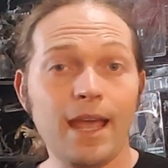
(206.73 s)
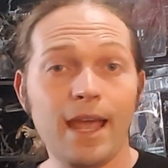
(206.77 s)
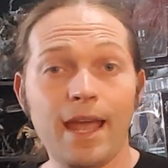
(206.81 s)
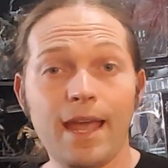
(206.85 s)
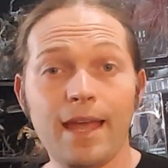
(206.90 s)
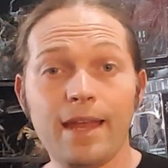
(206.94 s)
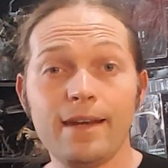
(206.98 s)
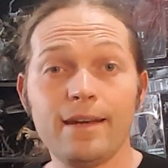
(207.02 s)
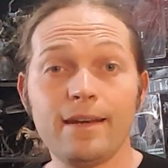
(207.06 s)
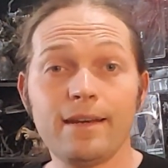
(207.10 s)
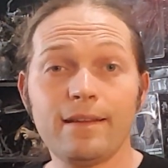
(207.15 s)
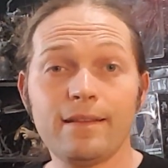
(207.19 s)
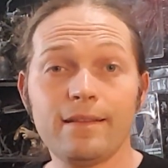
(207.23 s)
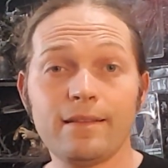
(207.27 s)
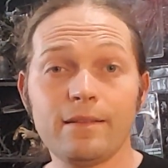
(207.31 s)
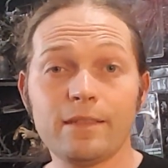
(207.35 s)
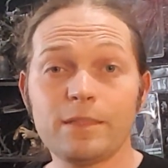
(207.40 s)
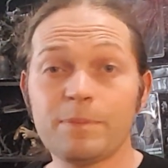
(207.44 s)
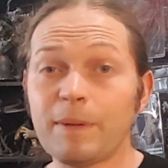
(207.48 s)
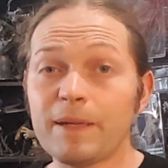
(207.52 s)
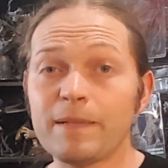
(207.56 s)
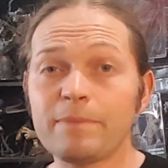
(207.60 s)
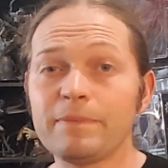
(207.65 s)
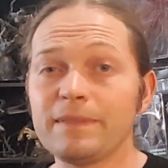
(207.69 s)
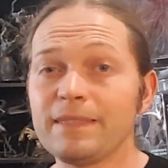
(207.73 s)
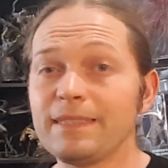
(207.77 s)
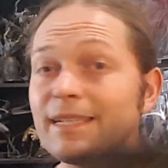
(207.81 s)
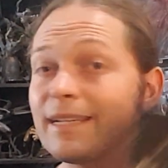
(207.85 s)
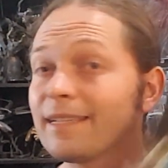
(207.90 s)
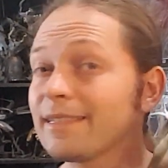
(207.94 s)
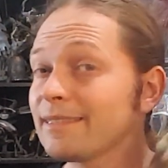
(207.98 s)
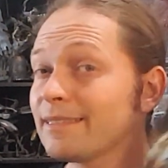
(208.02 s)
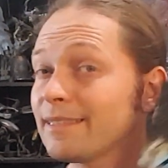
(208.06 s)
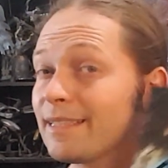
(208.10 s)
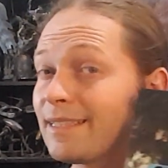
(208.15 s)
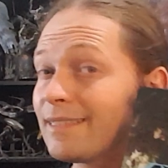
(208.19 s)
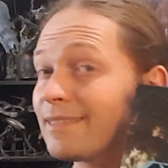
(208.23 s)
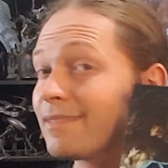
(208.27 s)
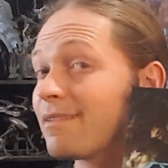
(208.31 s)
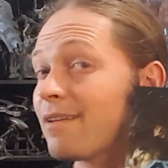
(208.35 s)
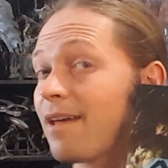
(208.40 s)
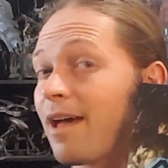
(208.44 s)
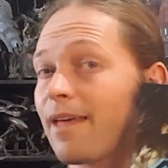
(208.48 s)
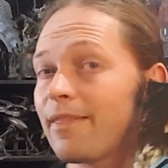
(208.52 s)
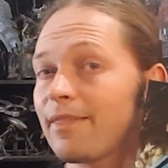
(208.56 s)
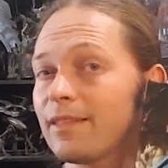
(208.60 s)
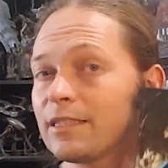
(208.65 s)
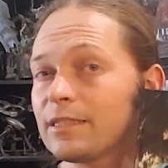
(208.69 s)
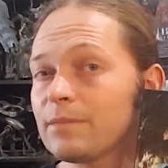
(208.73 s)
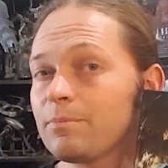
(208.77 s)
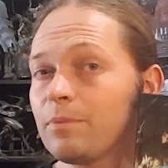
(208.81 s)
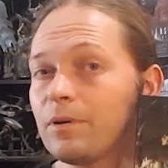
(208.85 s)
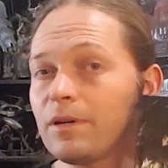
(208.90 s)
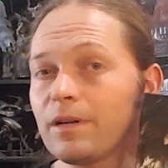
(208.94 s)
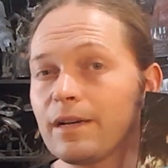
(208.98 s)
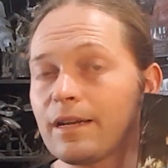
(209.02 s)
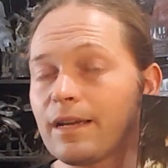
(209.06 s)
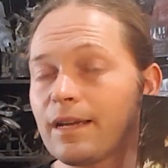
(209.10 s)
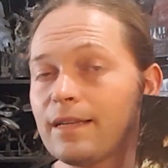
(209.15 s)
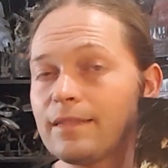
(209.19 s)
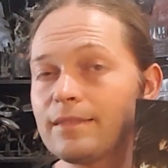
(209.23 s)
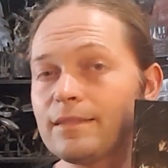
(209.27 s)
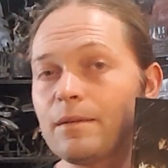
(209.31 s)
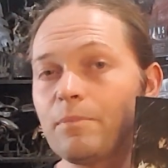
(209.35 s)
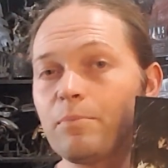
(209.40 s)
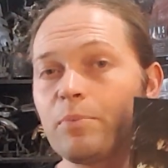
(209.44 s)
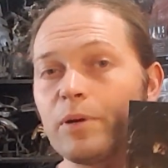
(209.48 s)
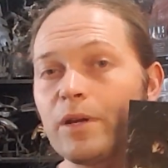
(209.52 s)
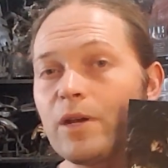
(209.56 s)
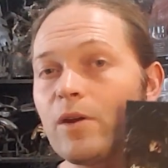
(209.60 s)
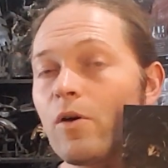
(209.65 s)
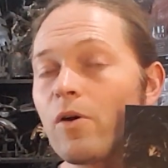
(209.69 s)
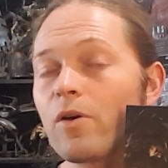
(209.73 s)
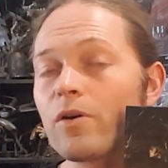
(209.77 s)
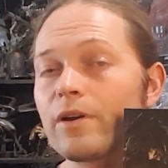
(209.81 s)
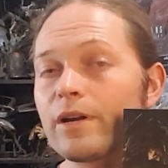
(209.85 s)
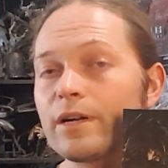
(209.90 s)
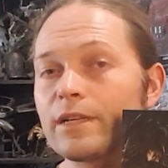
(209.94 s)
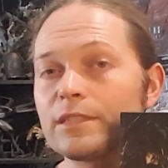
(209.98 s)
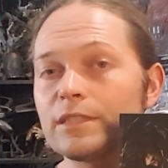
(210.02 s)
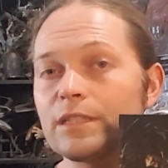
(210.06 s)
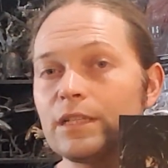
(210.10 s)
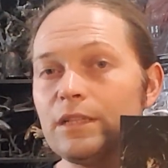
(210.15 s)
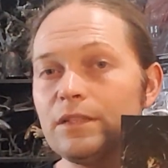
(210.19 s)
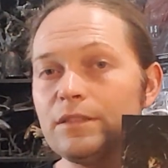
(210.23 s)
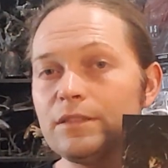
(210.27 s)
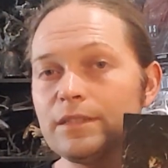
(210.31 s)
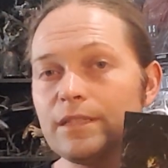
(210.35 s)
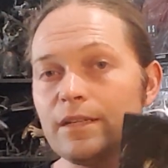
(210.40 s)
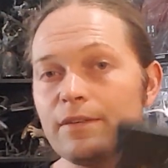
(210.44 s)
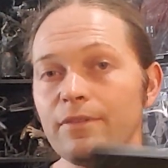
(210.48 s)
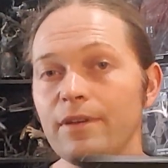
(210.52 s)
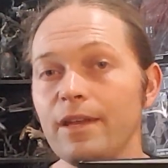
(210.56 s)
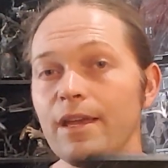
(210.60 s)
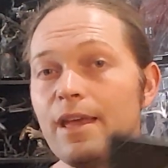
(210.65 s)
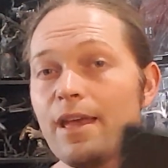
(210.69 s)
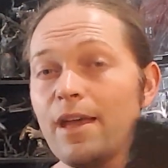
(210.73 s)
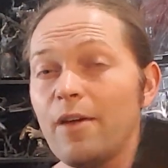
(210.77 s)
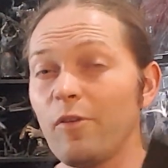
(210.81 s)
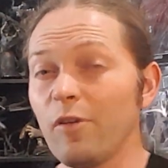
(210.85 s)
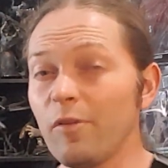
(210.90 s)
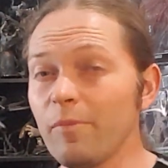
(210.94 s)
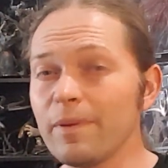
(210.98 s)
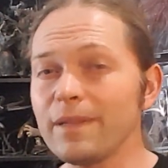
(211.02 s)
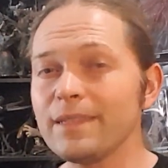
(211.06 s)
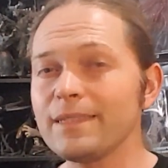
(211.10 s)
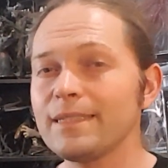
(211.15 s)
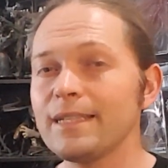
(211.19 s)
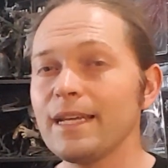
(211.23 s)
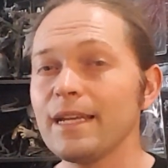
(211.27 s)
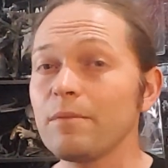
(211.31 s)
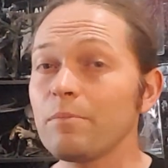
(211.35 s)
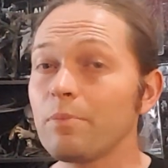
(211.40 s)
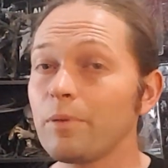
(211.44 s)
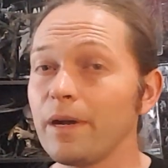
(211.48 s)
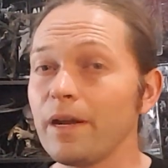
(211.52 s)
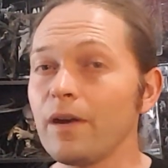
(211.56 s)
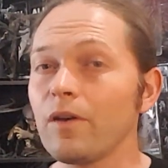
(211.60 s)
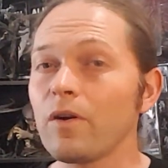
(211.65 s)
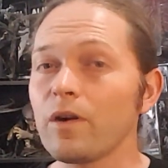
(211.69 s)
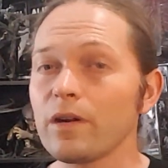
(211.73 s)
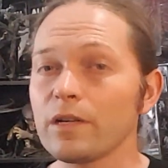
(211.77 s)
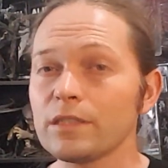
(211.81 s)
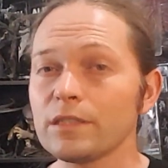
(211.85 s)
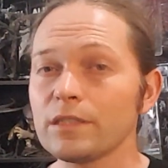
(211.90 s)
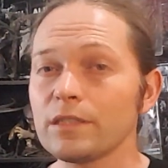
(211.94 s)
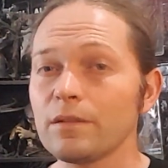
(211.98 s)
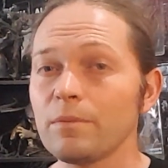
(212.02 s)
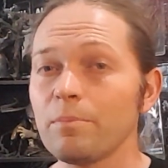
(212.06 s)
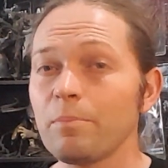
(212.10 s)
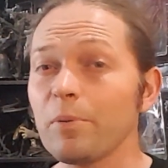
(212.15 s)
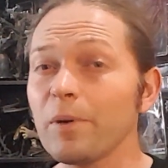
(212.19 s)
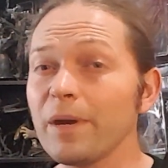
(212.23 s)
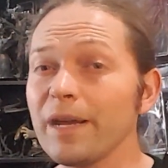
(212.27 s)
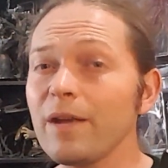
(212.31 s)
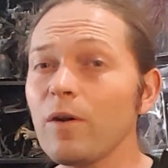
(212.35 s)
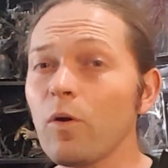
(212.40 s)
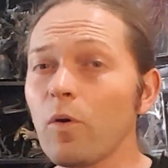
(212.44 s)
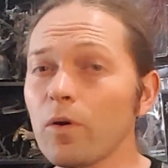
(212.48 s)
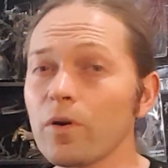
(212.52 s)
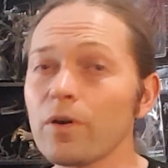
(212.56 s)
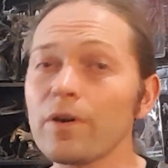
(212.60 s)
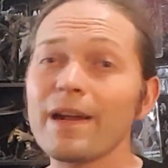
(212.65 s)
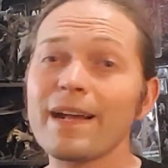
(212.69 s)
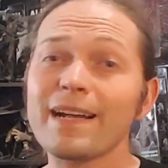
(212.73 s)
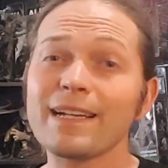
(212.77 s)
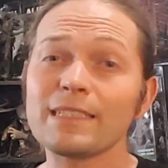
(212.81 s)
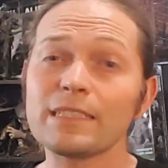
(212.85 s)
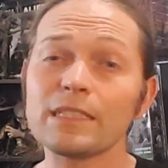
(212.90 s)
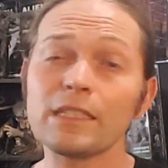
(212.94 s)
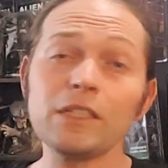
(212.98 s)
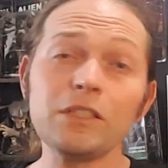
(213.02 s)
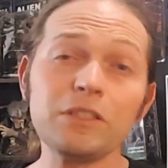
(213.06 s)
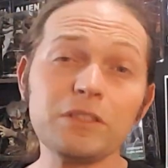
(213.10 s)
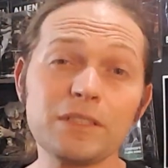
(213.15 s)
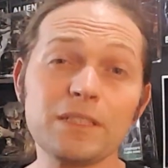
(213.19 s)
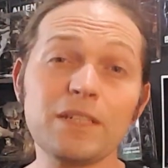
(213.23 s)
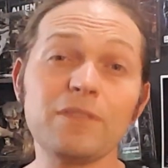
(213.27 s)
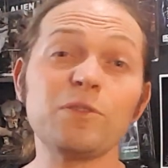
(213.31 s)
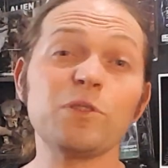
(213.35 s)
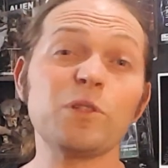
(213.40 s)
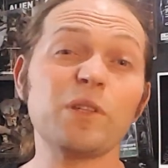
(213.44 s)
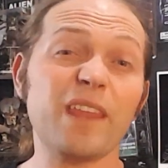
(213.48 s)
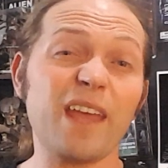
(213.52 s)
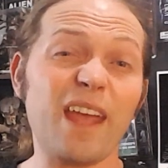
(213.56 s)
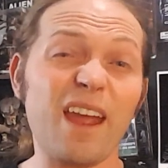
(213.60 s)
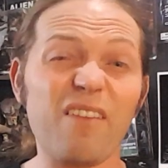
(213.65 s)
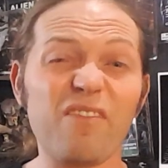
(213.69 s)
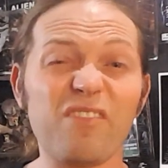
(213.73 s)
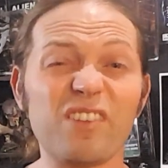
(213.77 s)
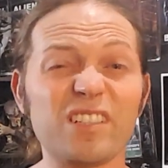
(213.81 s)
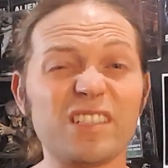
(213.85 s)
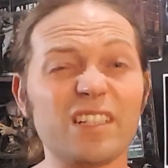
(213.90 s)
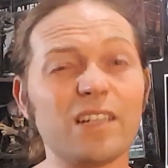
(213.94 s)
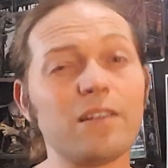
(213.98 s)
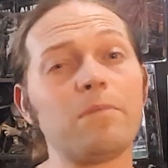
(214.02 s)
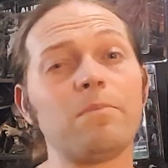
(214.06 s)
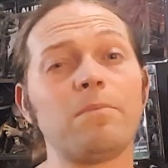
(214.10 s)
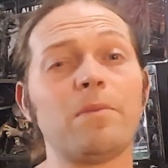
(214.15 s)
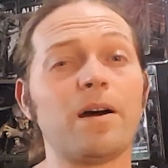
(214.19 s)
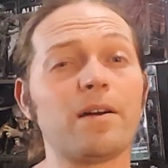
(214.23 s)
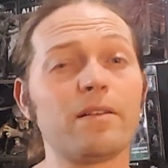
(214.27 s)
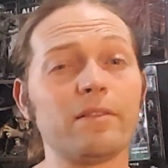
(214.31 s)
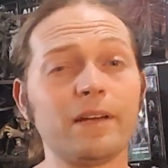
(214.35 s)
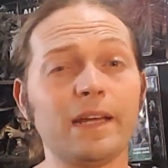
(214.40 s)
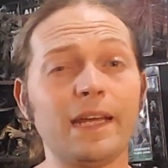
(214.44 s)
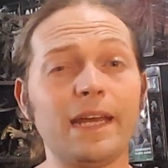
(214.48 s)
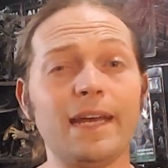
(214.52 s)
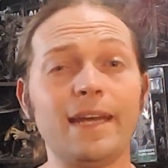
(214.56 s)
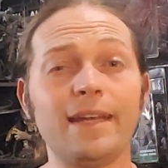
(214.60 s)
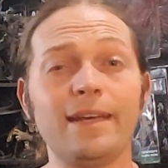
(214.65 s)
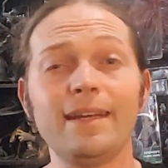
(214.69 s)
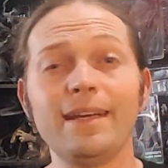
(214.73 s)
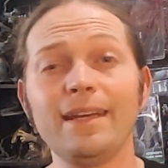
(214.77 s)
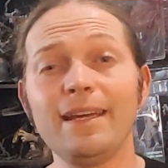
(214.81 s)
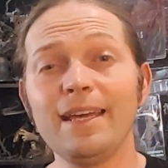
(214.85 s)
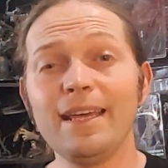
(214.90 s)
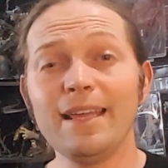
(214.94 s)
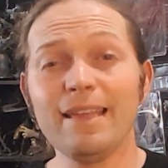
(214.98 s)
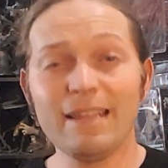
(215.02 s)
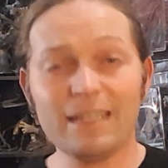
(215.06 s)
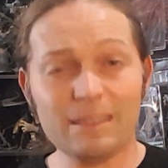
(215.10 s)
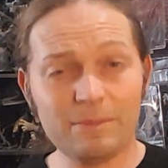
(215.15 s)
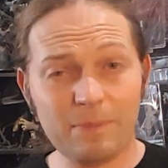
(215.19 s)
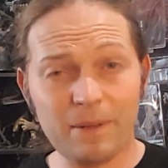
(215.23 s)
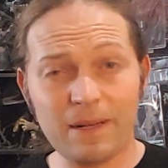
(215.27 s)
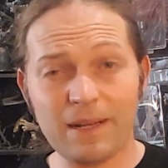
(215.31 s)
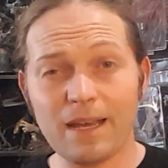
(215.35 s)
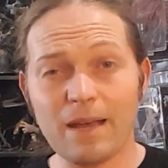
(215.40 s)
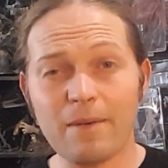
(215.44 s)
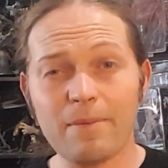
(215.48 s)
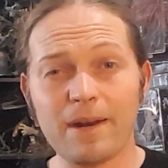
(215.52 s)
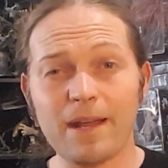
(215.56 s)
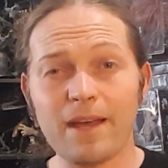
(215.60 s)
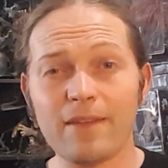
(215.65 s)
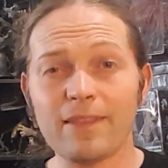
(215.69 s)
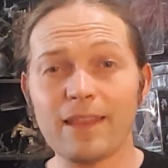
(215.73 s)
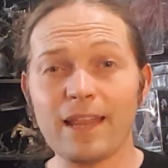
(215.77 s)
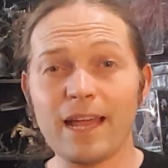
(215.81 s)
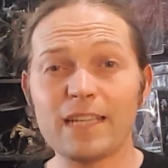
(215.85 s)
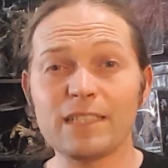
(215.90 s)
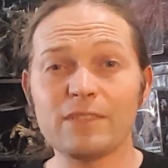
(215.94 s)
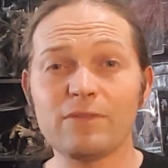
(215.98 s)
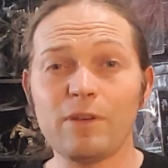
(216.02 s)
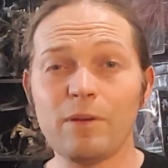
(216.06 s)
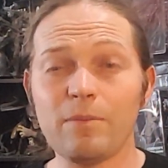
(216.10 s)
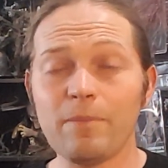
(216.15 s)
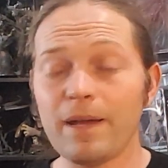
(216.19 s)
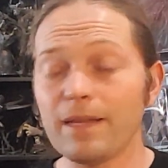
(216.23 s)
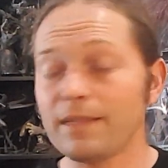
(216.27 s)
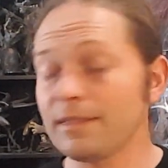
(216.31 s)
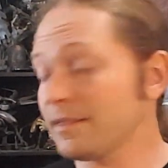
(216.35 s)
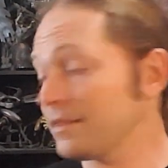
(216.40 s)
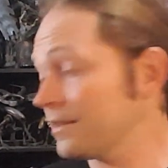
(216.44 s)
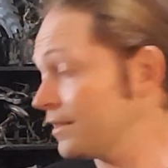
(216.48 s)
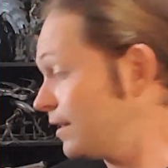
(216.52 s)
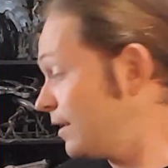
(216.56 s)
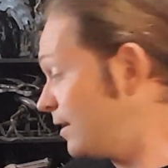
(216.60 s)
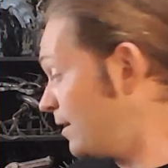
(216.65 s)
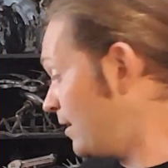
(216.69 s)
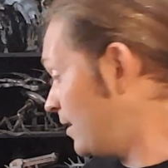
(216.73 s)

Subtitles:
And Specimen 6 is not in this book. It's a pre-order exclusive. And we've been seeing pre-order exclusives with every single model kit that's been coming out the last few months.